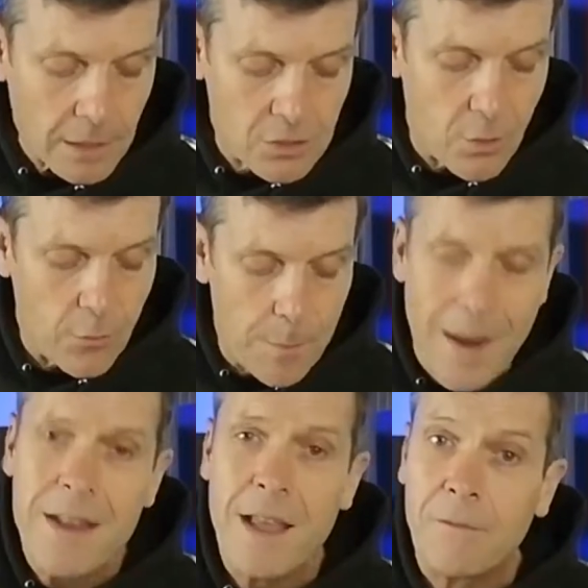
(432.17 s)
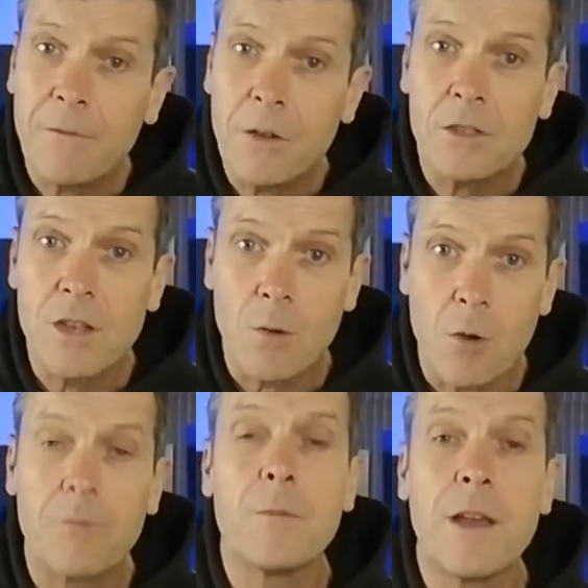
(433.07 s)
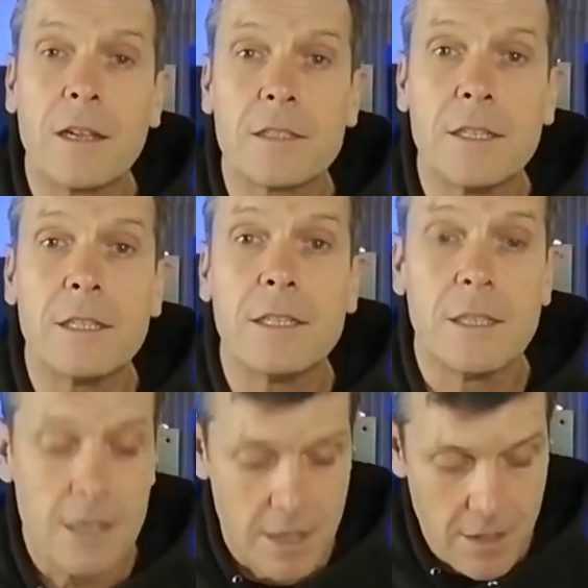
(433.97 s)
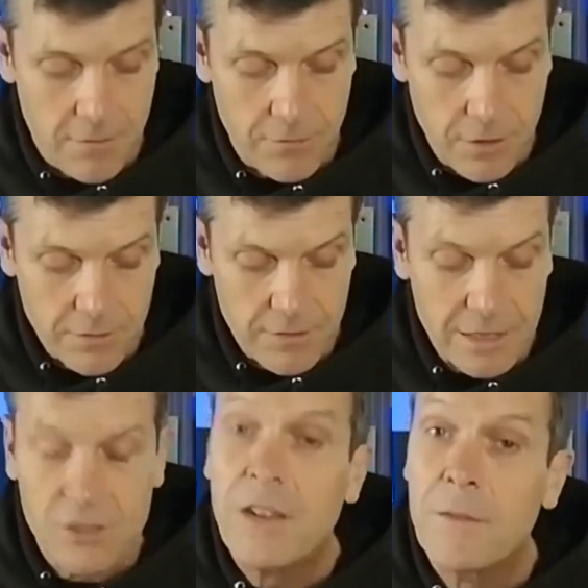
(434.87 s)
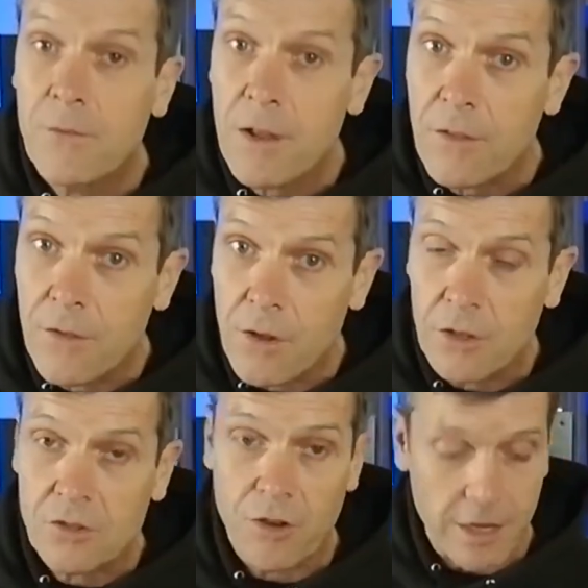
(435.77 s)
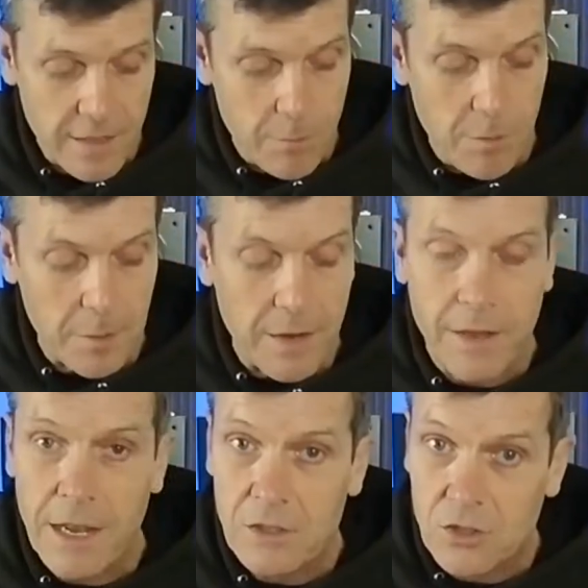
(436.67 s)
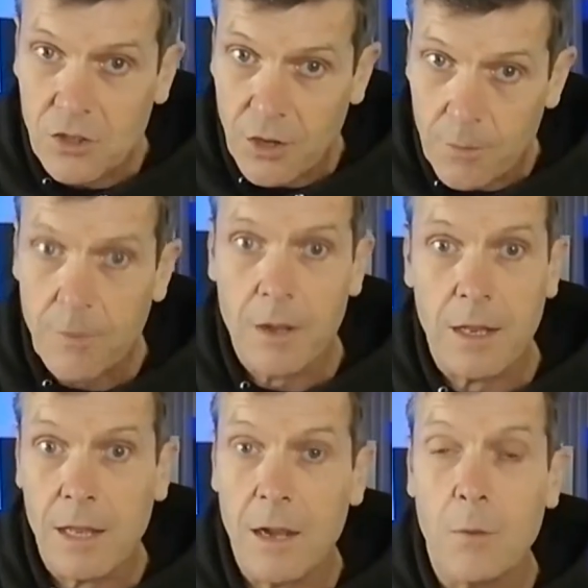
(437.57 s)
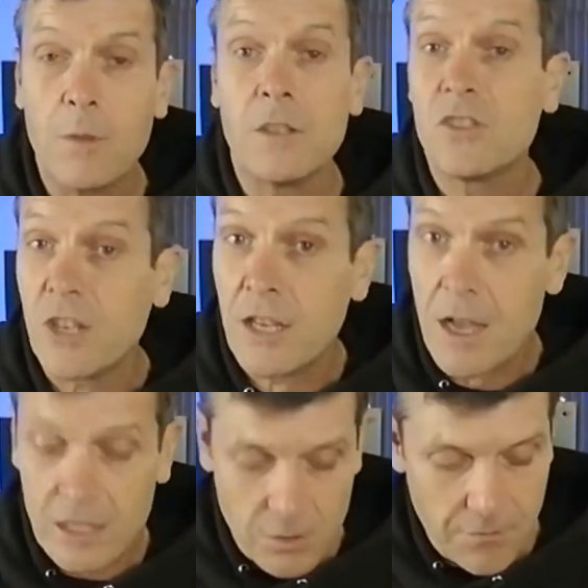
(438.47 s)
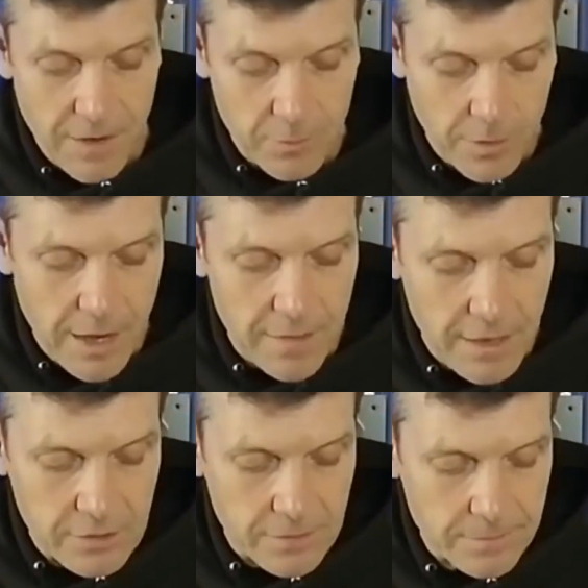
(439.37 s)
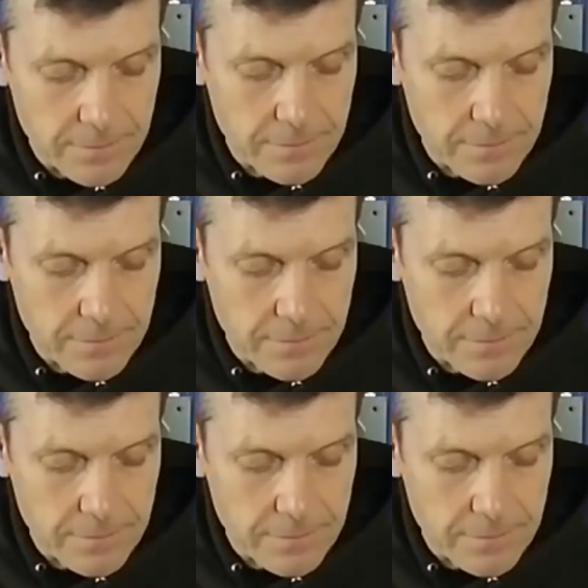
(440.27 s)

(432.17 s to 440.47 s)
So if we bend that first note up from that uh, the, that seventh fret of the third string, and then we play the next two with the staccato effect. We get this.